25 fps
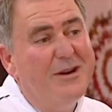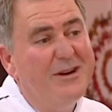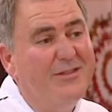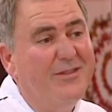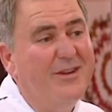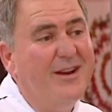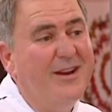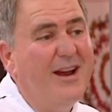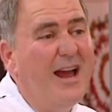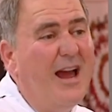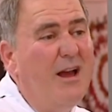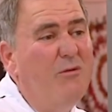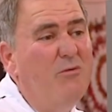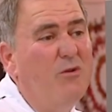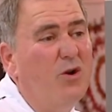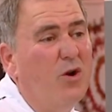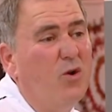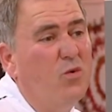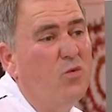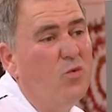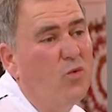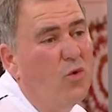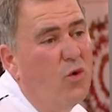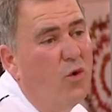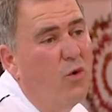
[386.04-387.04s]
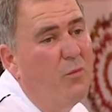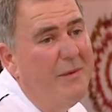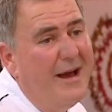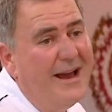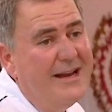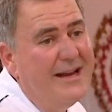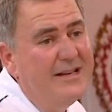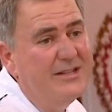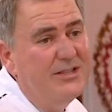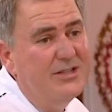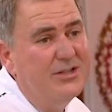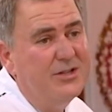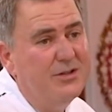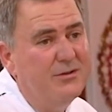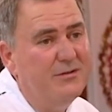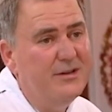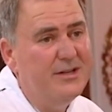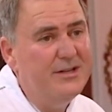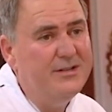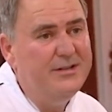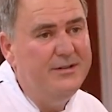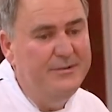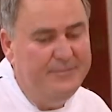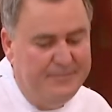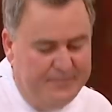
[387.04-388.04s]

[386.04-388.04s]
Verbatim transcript: to think, hey, we've got a raw base to it.